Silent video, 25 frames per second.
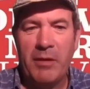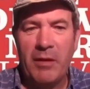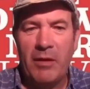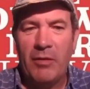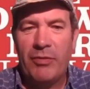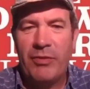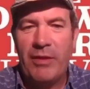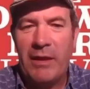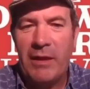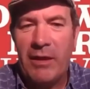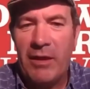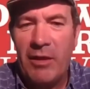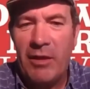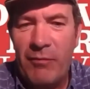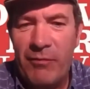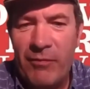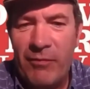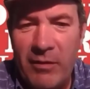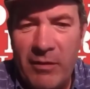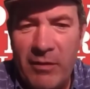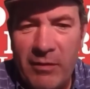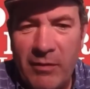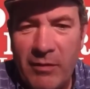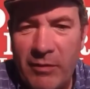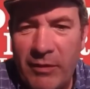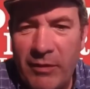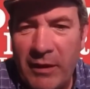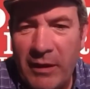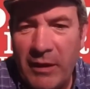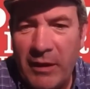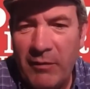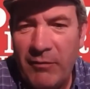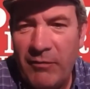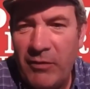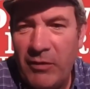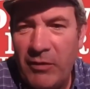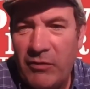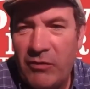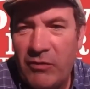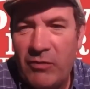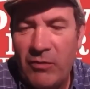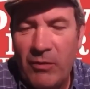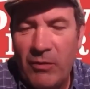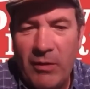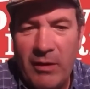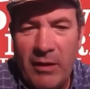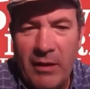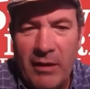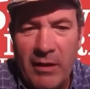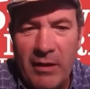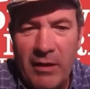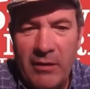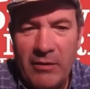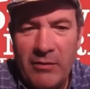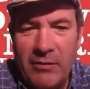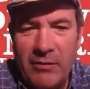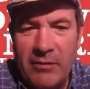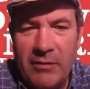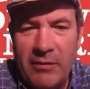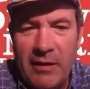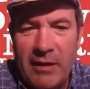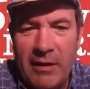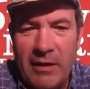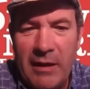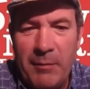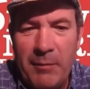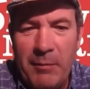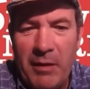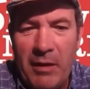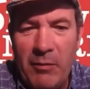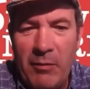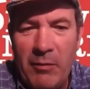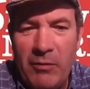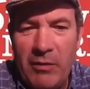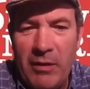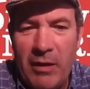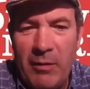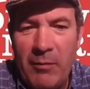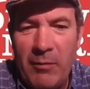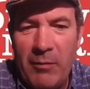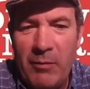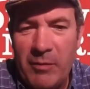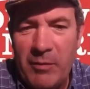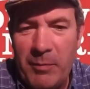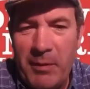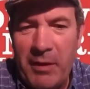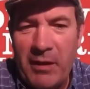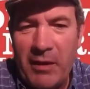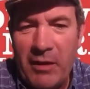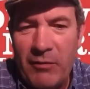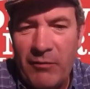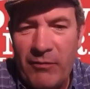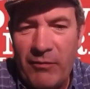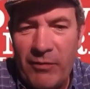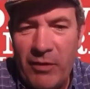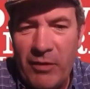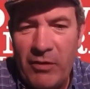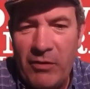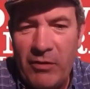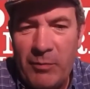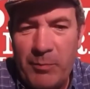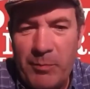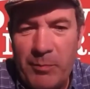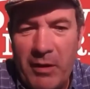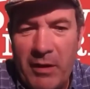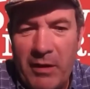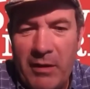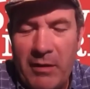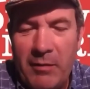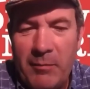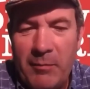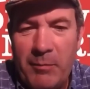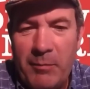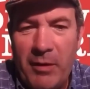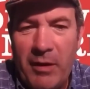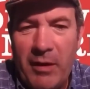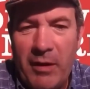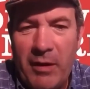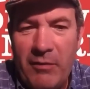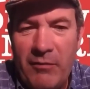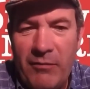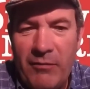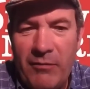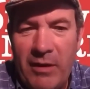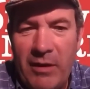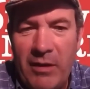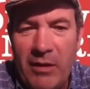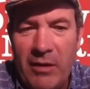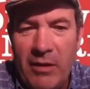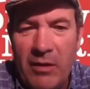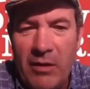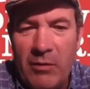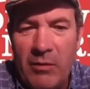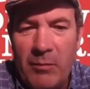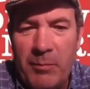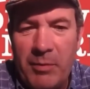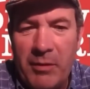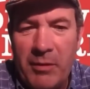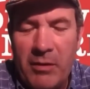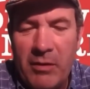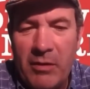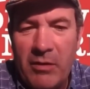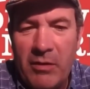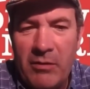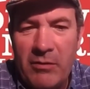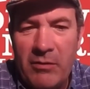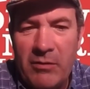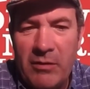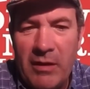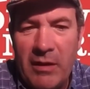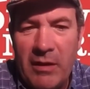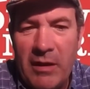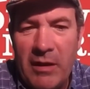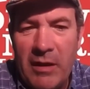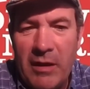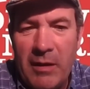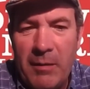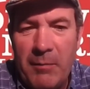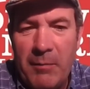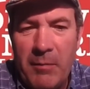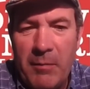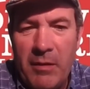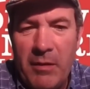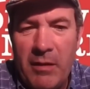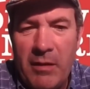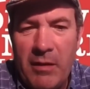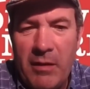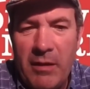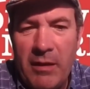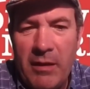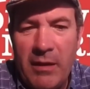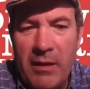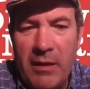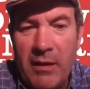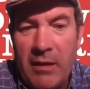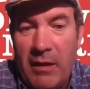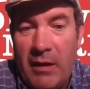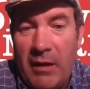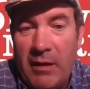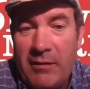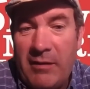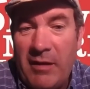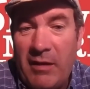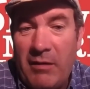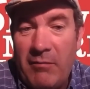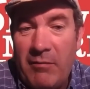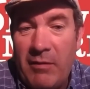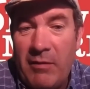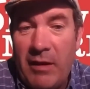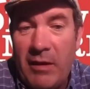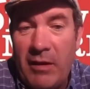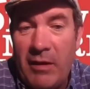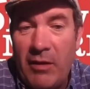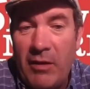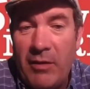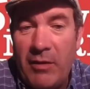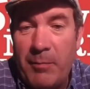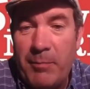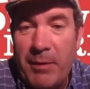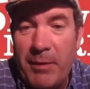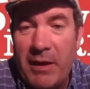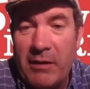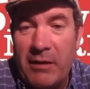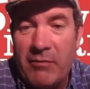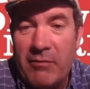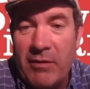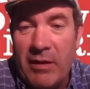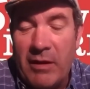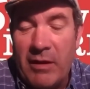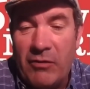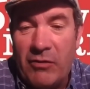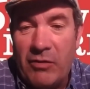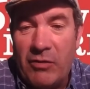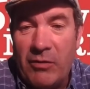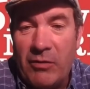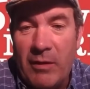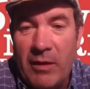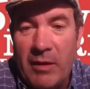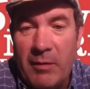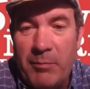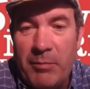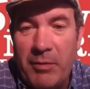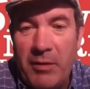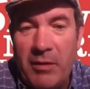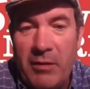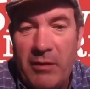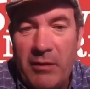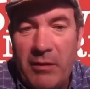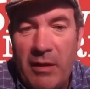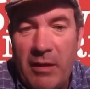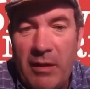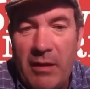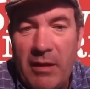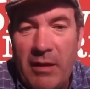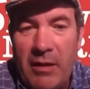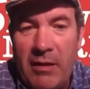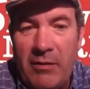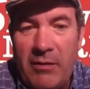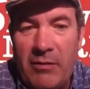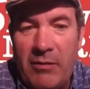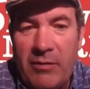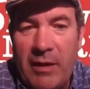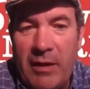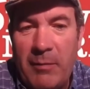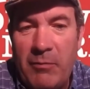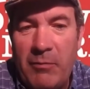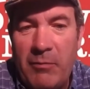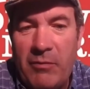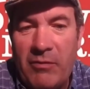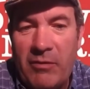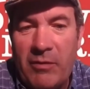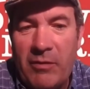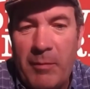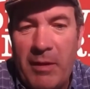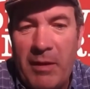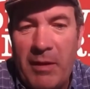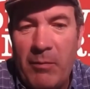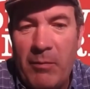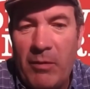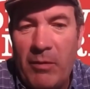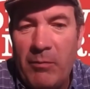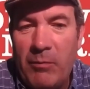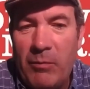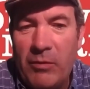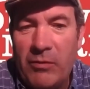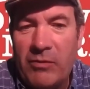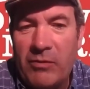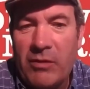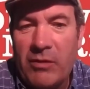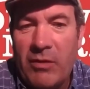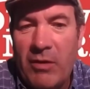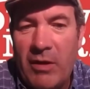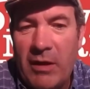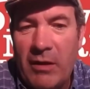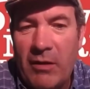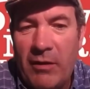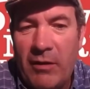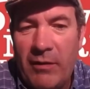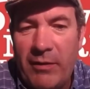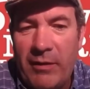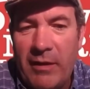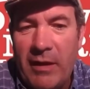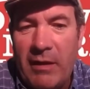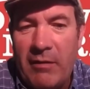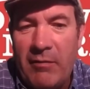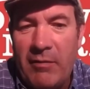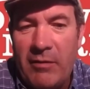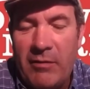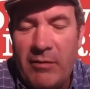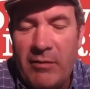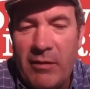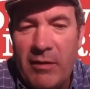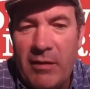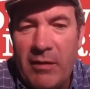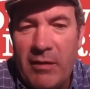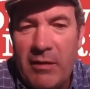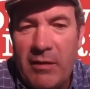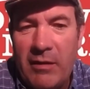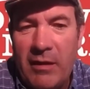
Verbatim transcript: Gill, thank you for thank you for joining us. Um, I was I was a bit confused by by the video because um, I didn't really know the background to it, but it, it, seems to me what, what's going on there is that